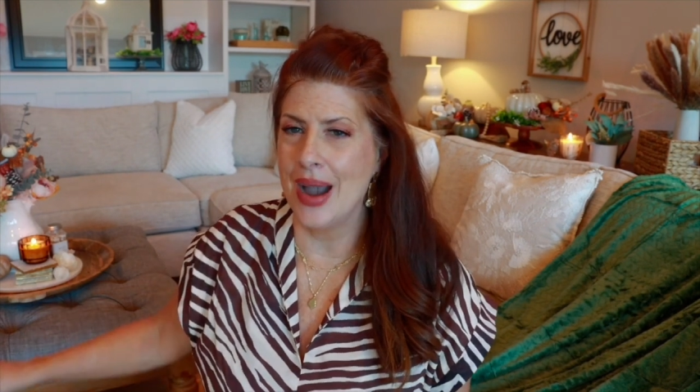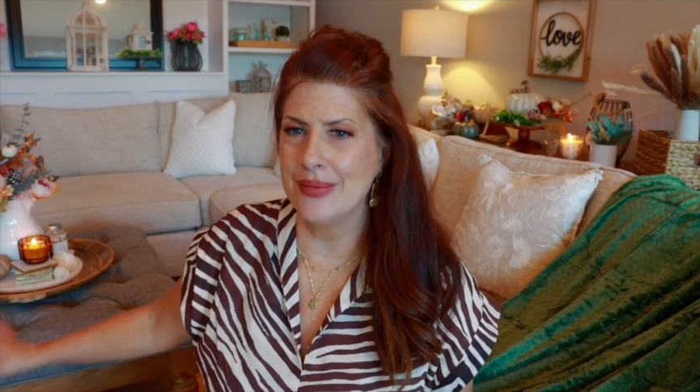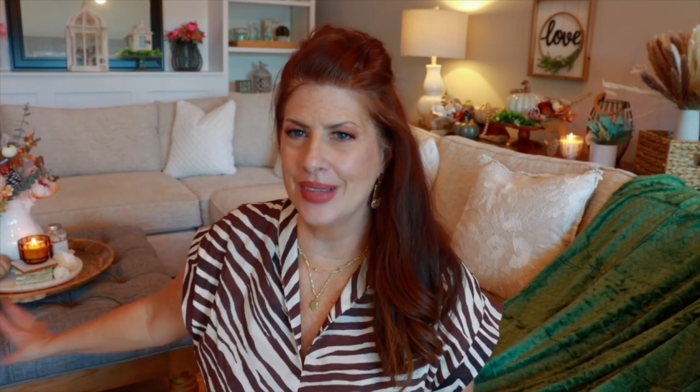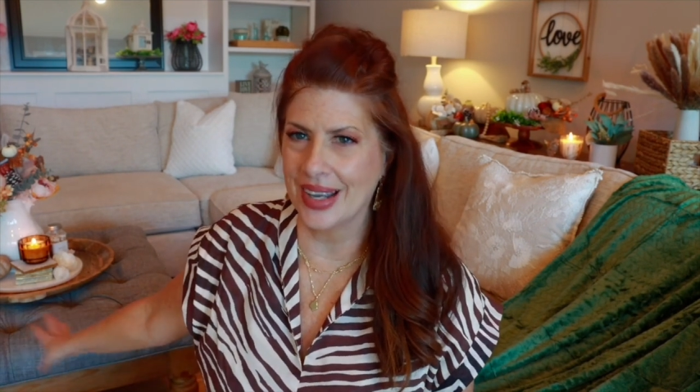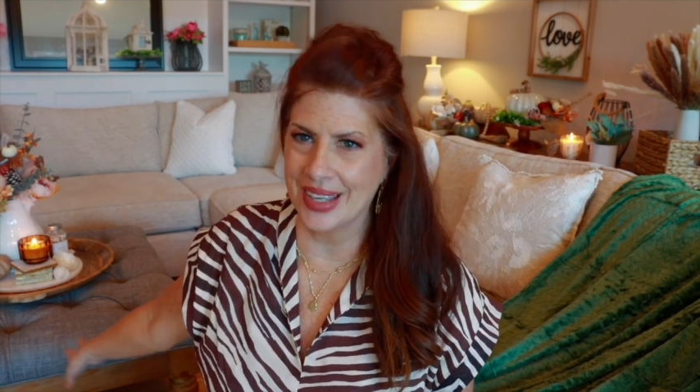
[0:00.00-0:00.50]

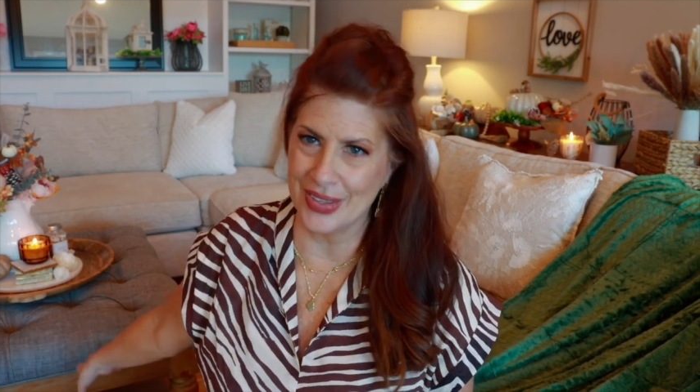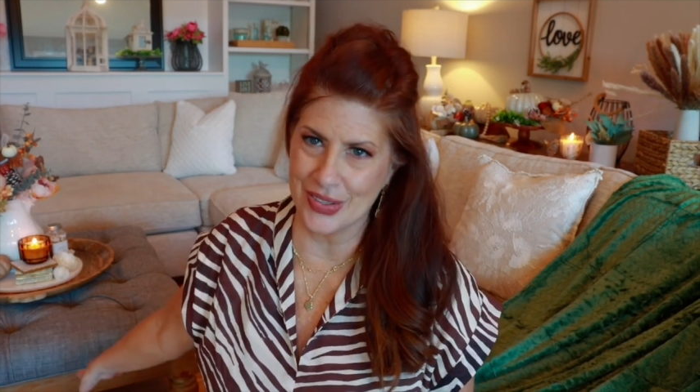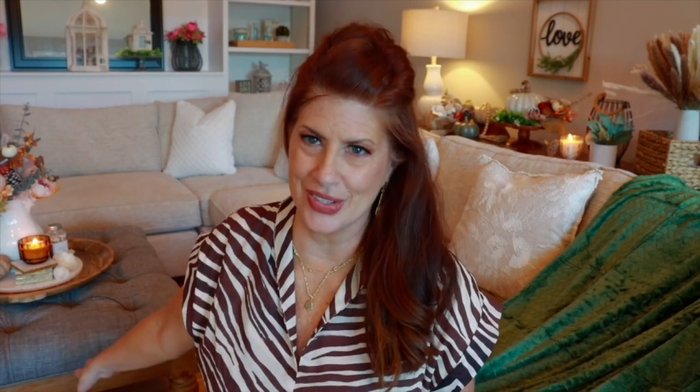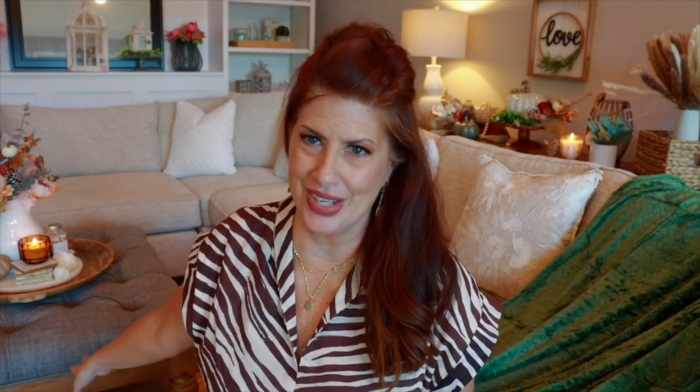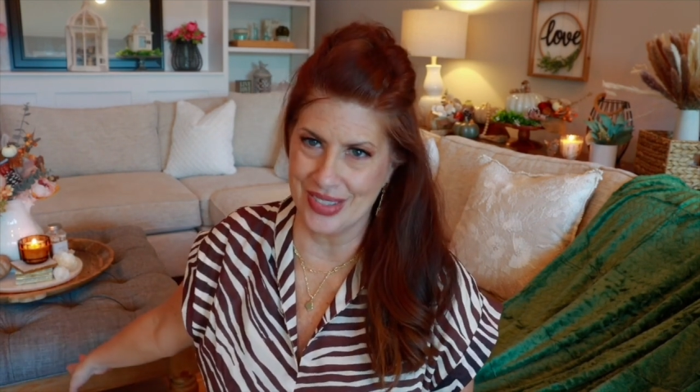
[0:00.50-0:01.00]
I'm lucky
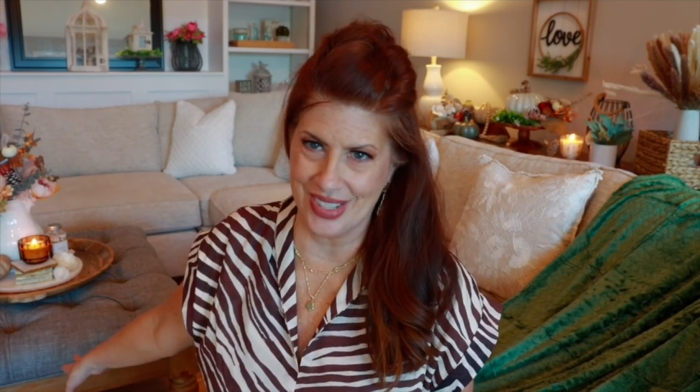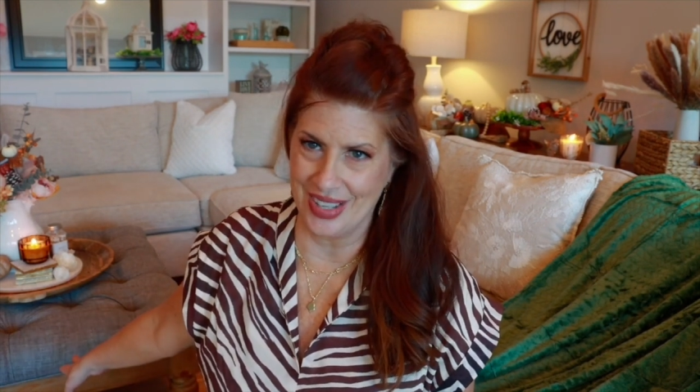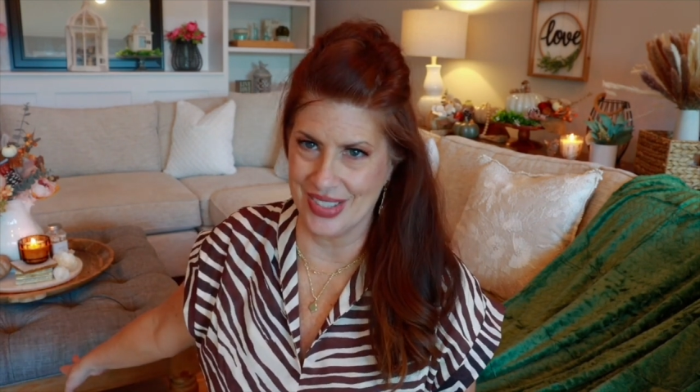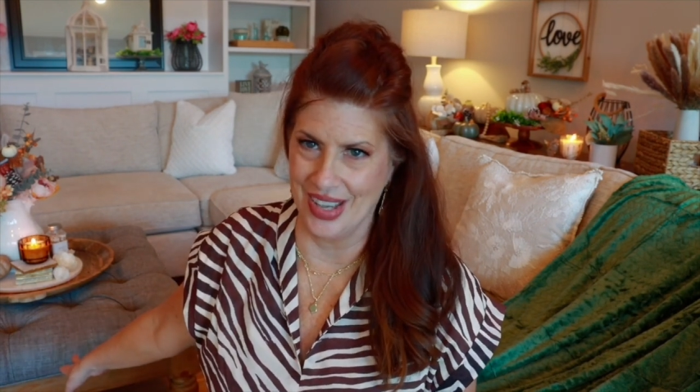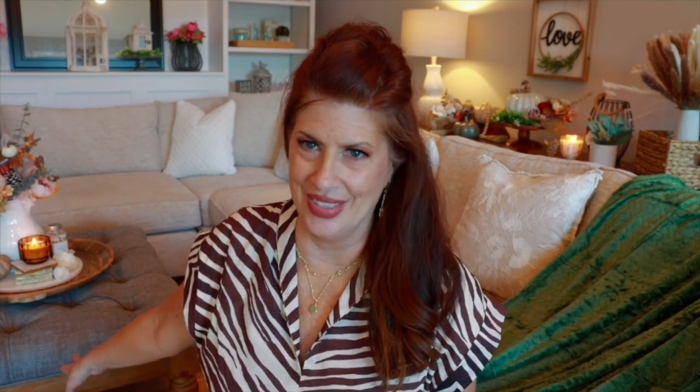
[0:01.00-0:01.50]
there's not
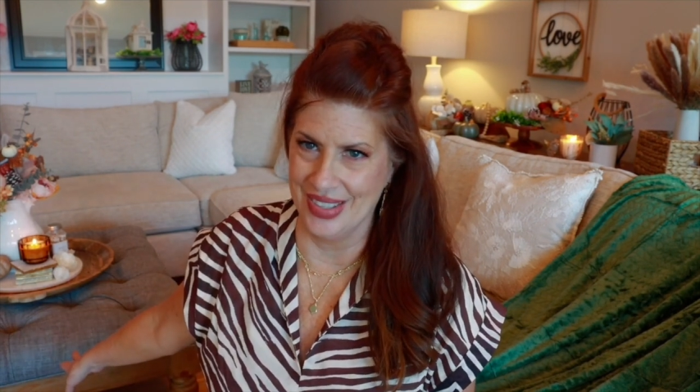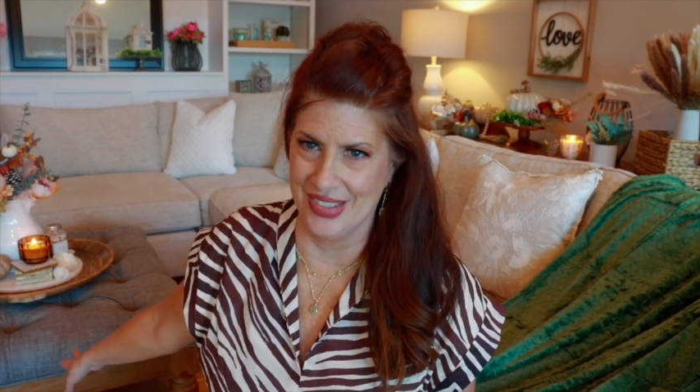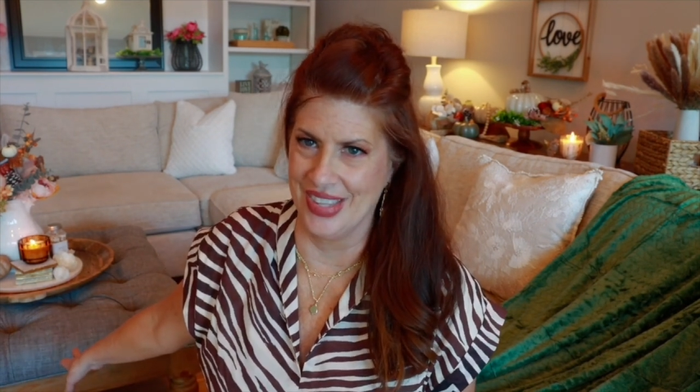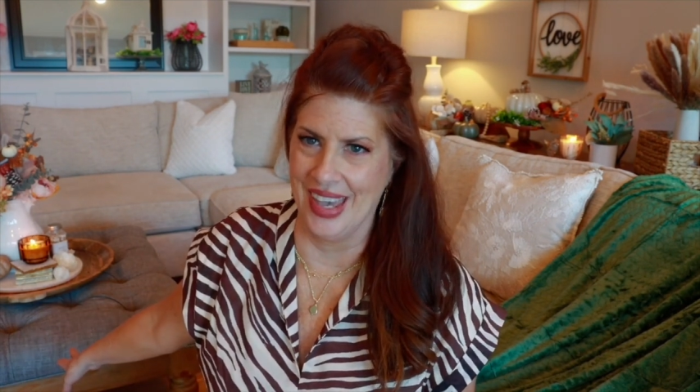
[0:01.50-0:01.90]
stains on this